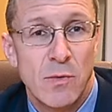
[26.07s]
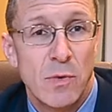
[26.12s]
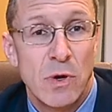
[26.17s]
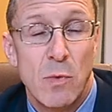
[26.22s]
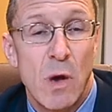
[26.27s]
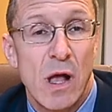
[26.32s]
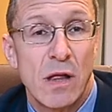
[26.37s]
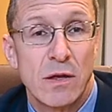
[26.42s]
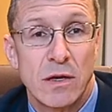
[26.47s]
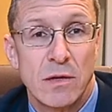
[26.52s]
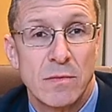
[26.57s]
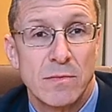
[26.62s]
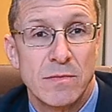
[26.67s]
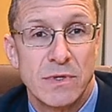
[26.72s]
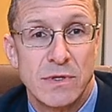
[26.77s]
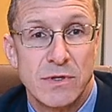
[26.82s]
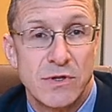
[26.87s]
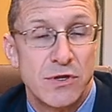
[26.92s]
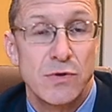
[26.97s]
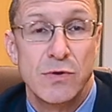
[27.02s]
We
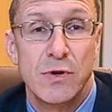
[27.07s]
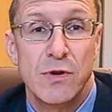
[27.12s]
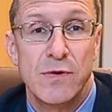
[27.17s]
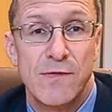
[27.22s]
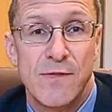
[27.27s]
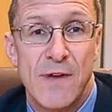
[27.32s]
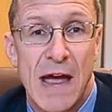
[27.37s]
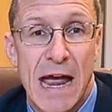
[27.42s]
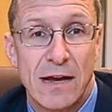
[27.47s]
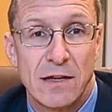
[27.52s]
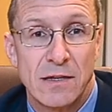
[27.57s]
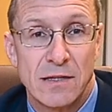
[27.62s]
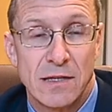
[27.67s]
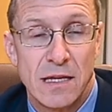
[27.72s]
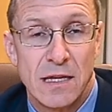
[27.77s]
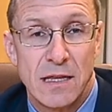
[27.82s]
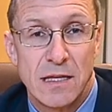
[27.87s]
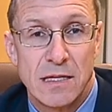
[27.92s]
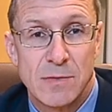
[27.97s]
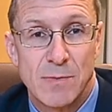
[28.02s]
welcomed two new
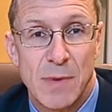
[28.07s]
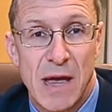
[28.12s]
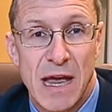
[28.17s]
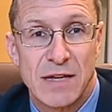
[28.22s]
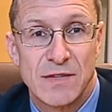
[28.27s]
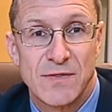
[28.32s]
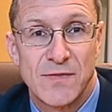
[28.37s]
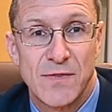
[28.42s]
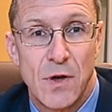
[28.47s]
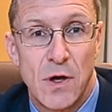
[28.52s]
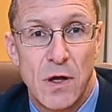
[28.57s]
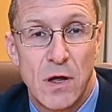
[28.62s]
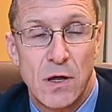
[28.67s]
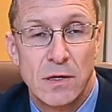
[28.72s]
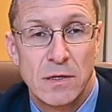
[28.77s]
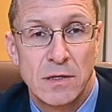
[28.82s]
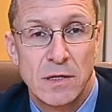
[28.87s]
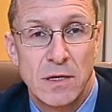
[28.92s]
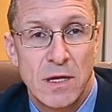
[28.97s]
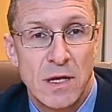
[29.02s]
faculty this past
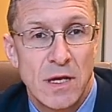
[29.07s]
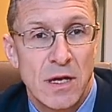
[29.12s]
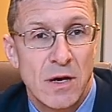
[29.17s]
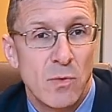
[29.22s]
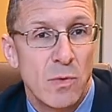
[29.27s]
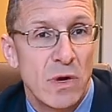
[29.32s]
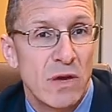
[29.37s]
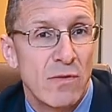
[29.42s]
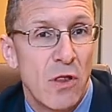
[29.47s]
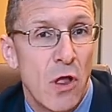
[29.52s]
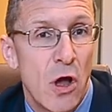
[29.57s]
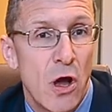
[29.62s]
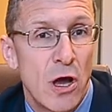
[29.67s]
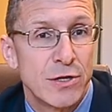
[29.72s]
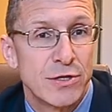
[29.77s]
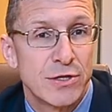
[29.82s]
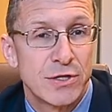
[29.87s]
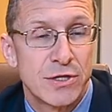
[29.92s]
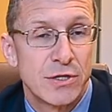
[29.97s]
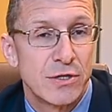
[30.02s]
fall. We
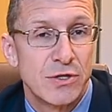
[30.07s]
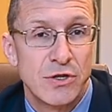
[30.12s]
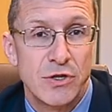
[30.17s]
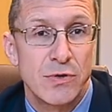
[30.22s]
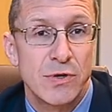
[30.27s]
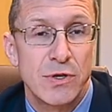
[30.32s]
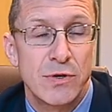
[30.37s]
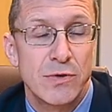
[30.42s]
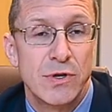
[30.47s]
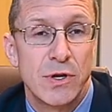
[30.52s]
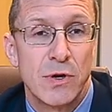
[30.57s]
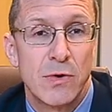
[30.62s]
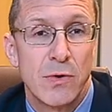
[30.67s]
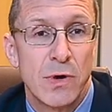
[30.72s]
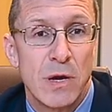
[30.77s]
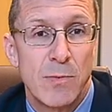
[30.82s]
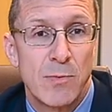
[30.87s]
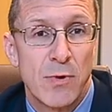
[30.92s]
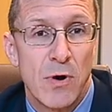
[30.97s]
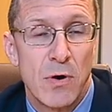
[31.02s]
launched two new
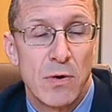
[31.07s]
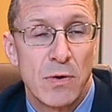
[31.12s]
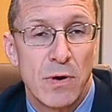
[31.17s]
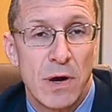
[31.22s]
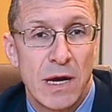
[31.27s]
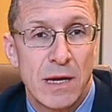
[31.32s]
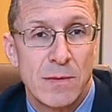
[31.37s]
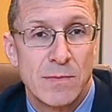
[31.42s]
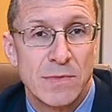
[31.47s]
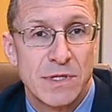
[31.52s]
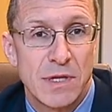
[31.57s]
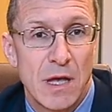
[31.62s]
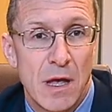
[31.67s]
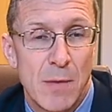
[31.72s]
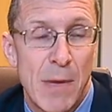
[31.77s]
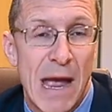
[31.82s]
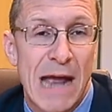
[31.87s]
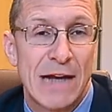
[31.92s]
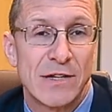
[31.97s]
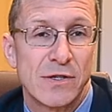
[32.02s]
degree programs, a
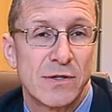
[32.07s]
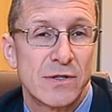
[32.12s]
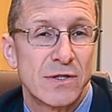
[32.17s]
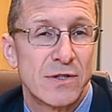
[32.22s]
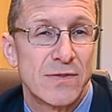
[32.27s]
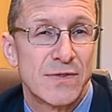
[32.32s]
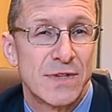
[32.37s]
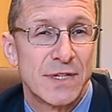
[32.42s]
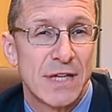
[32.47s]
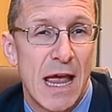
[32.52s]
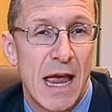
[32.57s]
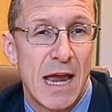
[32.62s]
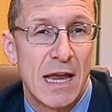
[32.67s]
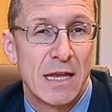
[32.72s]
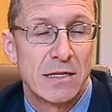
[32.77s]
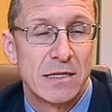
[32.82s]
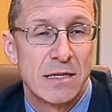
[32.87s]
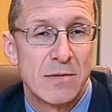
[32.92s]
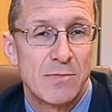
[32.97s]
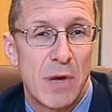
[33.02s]
Bachelor's of
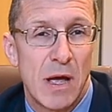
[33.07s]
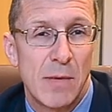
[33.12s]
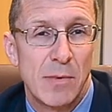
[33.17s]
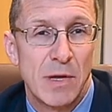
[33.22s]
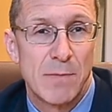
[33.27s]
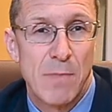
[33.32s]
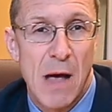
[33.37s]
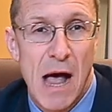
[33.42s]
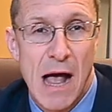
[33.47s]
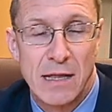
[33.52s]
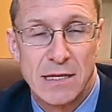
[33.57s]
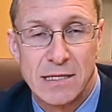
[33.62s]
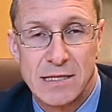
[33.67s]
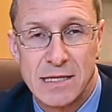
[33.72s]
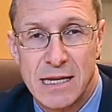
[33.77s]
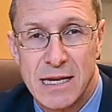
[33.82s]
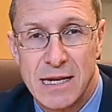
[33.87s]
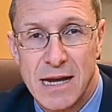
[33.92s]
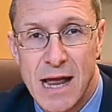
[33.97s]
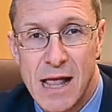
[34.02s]
Science in Public
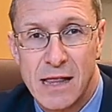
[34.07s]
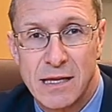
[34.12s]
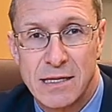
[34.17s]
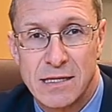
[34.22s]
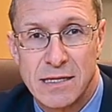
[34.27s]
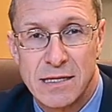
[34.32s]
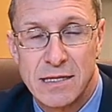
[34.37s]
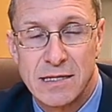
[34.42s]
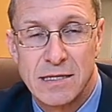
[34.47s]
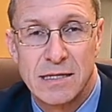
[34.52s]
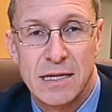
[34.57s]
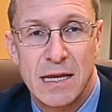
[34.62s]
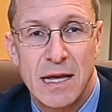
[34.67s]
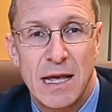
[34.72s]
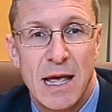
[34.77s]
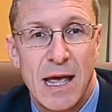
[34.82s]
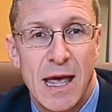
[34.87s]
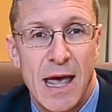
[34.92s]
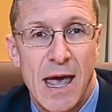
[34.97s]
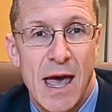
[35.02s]
Policy Analysis
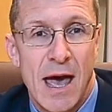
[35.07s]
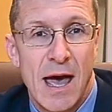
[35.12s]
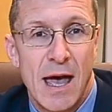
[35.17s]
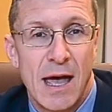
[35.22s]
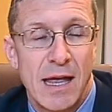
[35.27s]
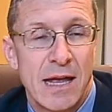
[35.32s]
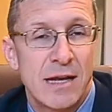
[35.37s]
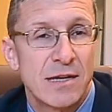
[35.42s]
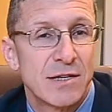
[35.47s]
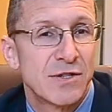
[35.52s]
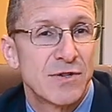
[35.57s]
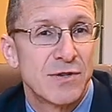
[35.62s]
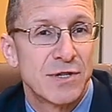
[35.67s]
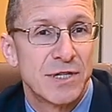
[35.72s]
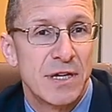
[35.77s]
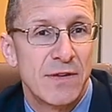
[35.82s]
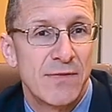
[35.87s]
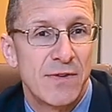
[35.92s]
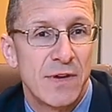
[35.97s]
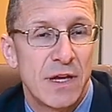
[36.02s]
uh, and a
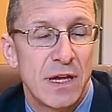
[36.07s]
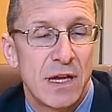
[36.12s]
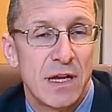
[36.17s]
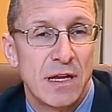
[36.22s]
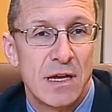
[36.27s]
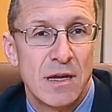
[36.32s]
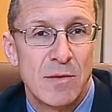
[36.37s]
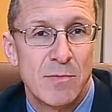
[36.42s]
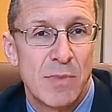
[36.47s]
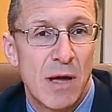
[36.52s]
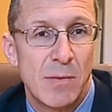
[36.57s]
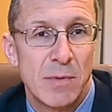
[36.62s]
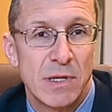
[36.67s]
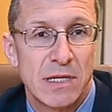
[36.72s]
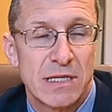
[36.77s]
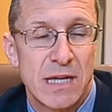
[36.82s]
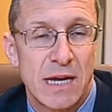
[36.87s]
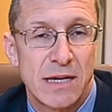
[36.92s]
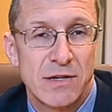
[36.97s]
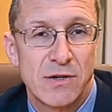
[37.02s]
certificate in
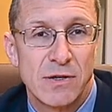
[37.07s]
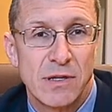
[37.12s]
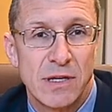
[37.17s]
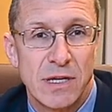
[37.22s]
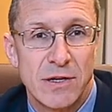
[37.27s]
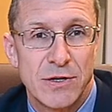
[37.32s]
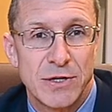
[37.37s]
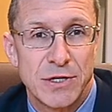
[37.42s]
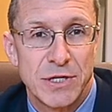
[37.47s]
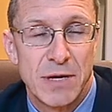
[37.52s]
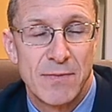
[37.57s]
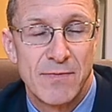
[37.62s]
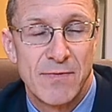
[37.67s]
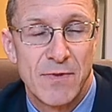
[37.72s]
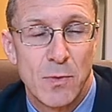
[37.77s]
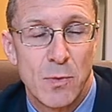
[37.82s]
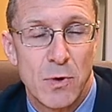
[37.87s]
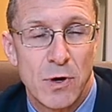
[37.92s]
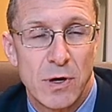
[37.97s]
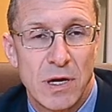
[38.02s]
public sector leadership
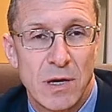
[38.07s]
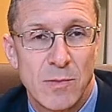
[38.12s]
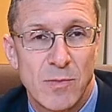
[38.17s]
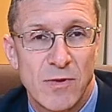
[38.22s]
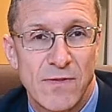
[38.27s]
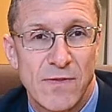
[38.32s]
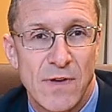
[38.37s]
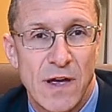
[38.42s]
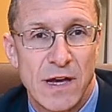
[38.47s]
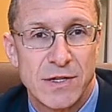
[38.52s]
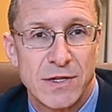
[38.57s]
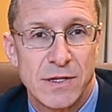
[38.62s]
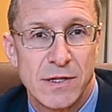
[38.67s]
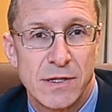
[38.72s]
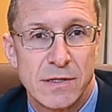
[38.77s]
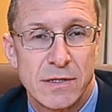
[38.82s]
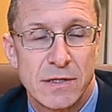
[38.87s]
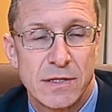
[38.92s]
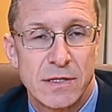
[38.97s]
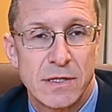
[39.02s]
for working
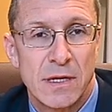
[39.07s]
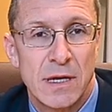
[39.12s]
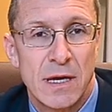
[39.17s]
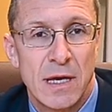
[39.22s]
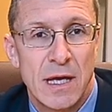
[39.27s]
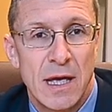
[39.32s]
professionals.